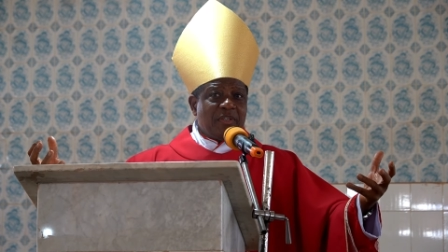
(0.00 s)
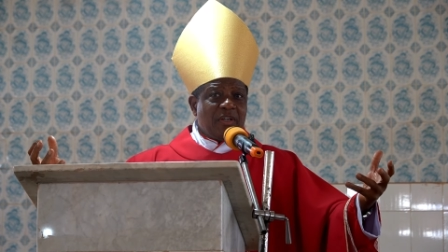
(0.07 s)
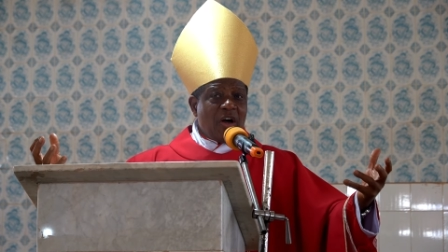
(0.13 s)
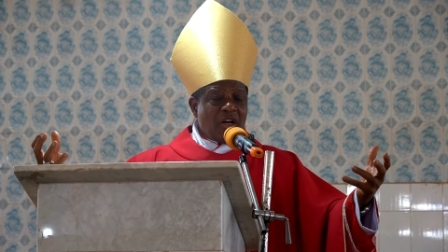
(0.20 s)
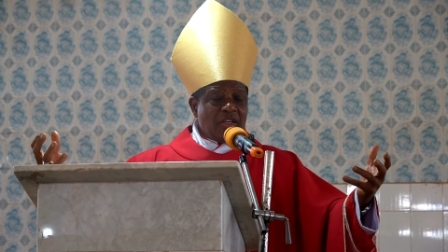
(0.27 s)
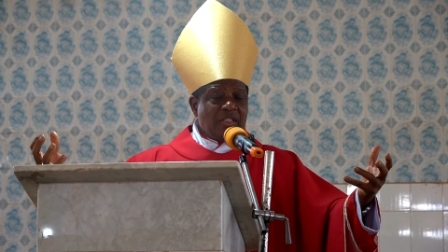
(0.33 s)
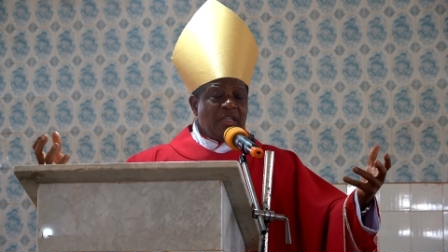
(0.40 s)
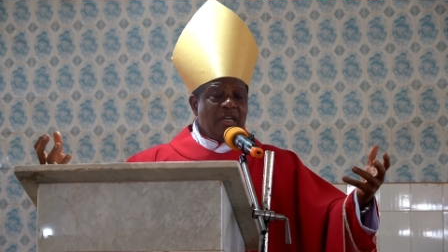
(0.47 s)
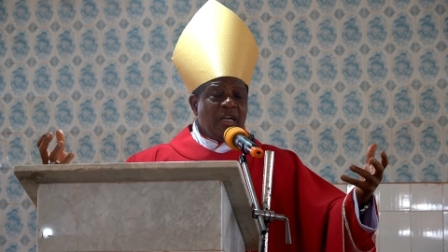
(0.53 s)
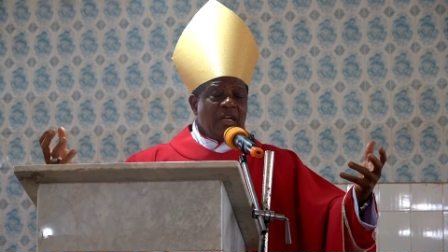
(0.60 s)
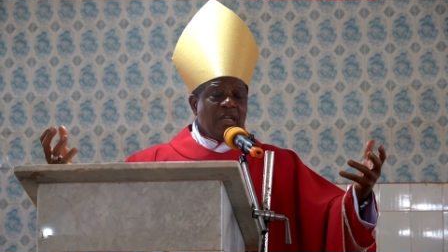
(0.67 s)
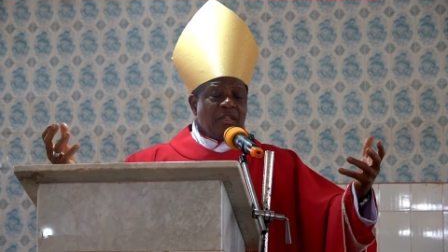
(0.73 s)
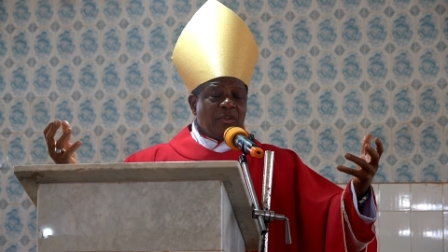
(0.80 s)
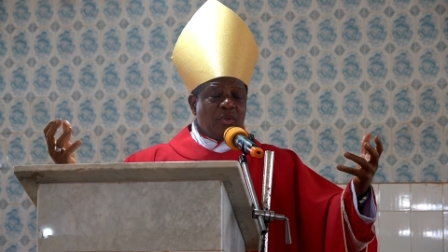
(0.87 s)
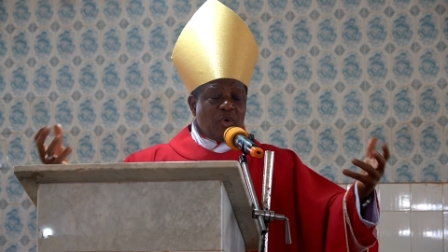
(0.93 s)
God
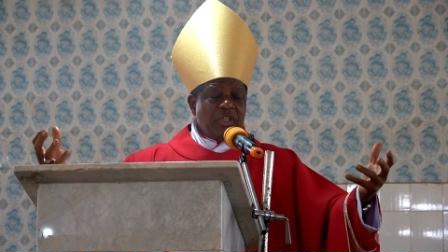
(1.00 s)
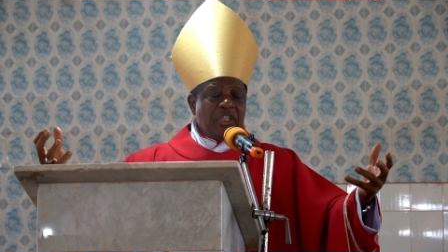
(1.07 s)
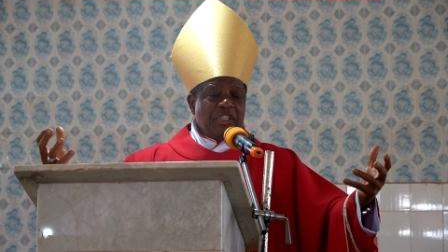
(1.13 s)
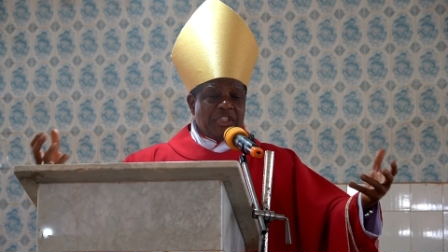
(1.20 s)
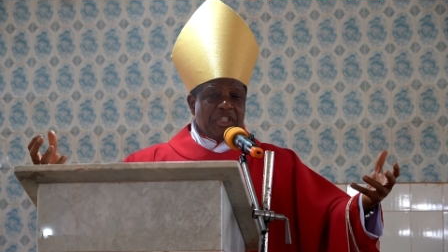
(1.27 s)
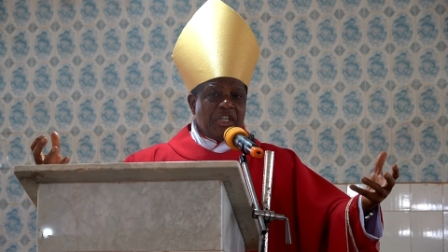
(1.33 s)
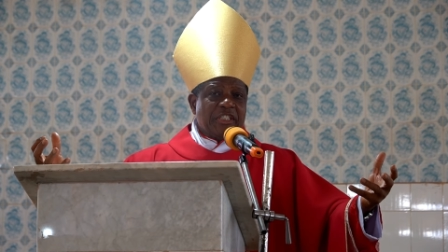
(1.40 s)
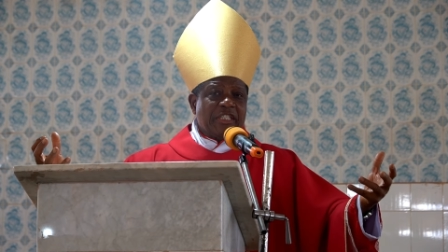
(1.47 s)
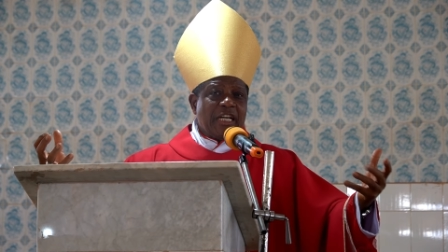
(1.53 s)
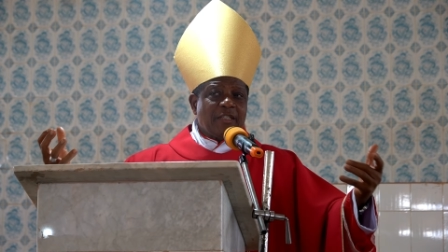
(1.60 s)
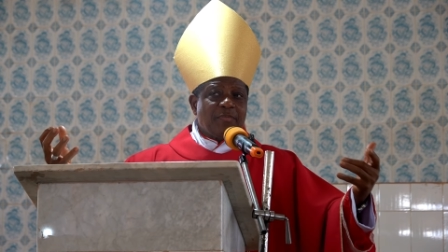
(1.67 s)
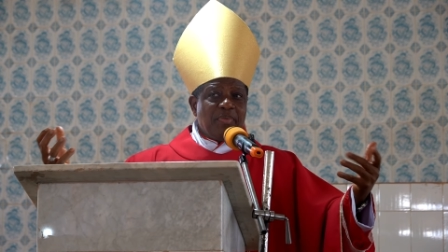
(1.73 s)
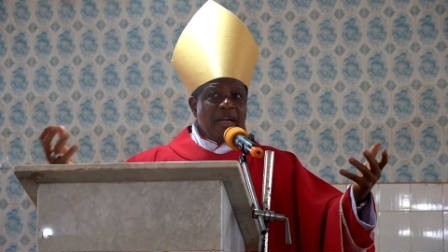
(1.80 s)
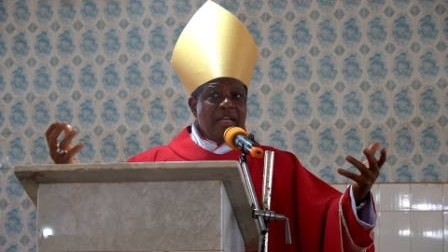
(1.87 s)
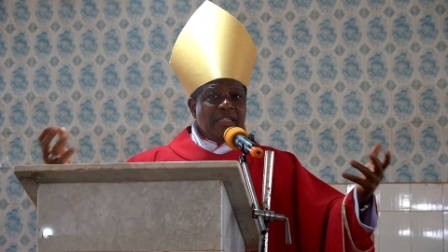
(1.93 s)
through the church
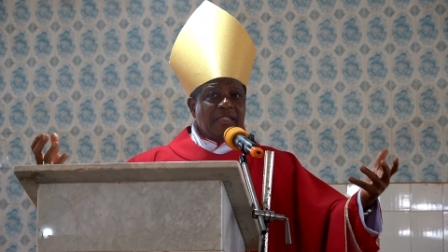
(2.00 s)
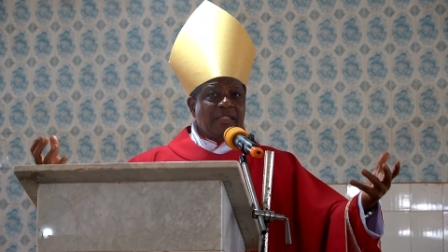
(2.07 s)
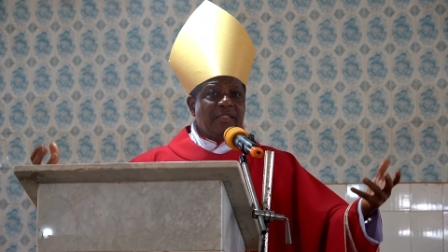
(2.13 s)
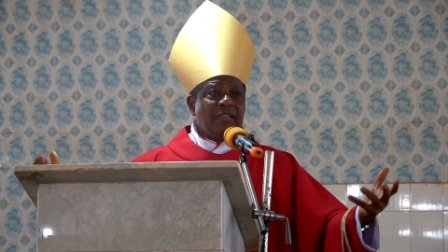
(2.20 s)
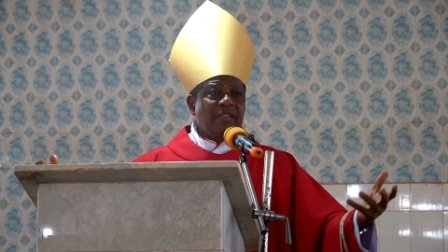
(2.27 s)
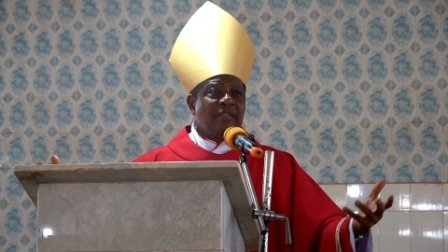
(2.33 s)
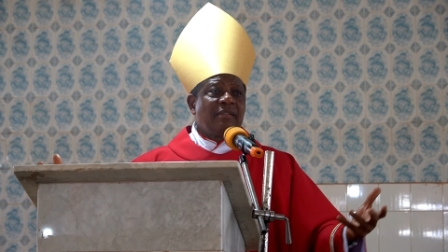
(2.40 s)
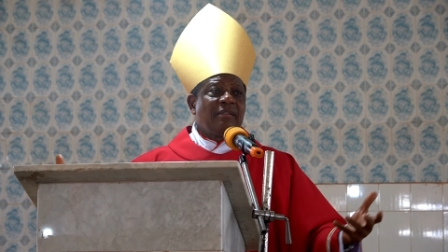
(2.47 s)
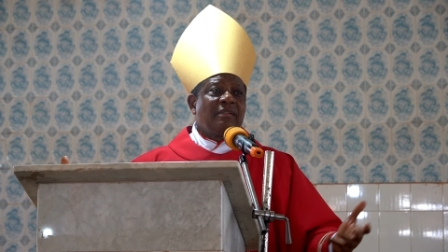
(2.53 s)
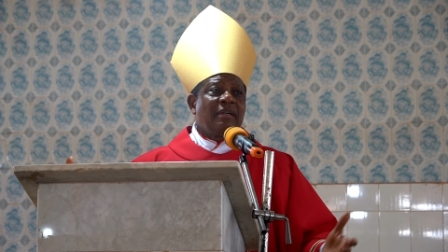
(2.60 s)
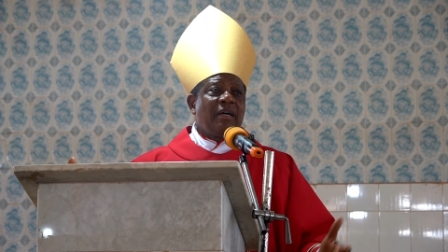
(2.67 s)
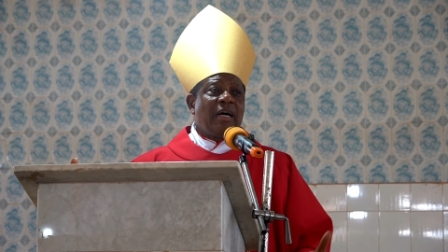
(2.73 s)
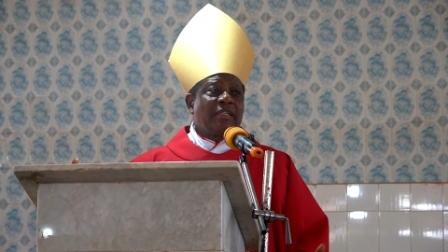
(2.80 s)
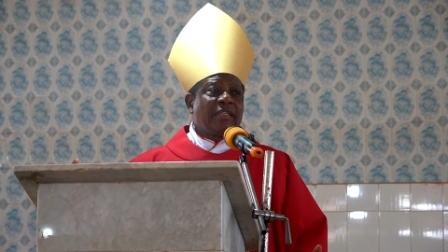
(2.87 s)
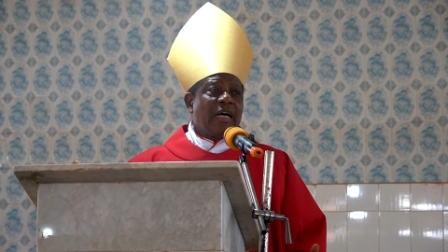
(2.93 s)
has placed
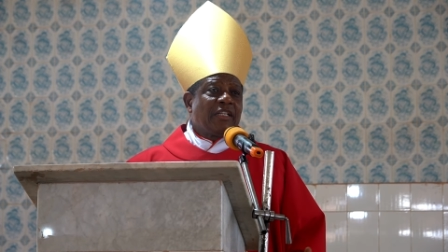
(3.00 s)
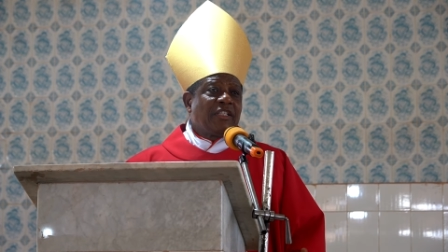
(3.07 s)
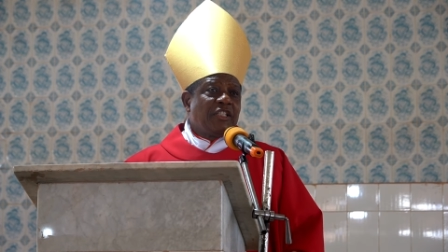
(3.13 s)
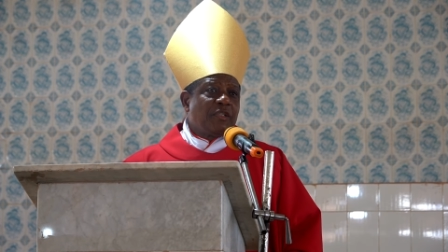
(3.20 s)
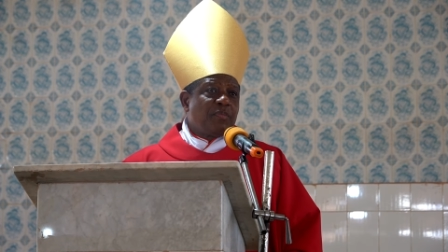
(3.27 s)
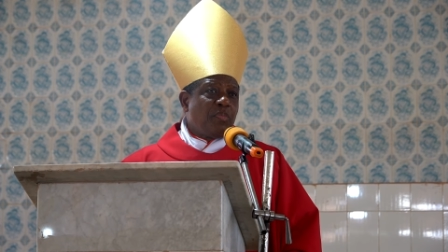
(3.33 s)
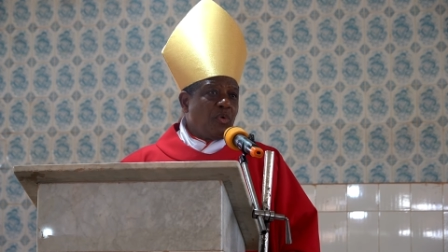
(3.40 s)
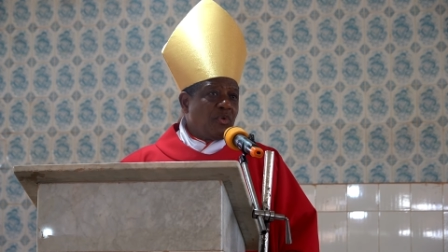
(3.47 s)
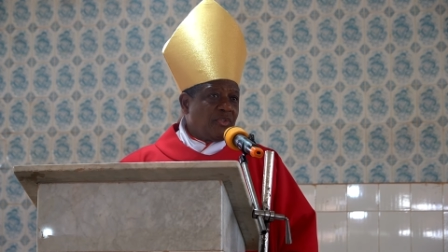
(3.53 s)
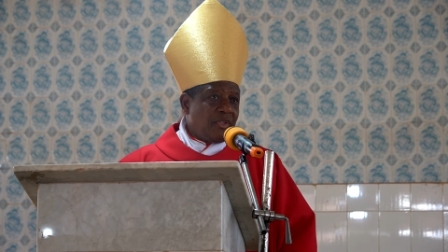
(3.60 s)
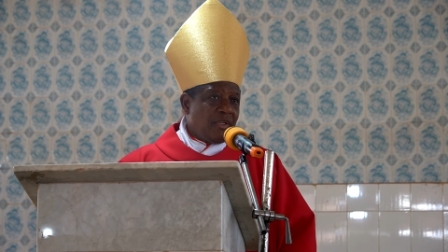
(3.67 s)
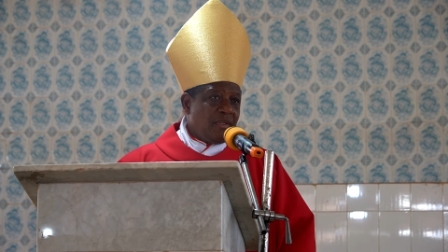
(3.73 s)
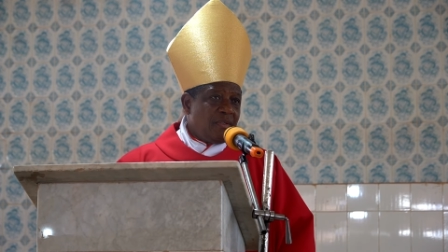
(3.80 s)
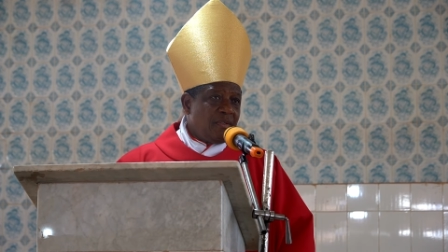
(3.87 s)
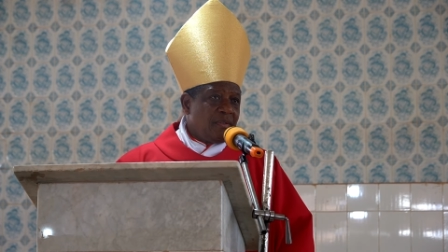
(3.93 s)
at our
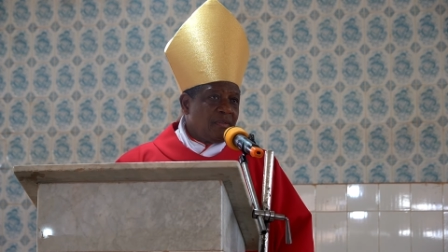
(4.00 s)
disposal,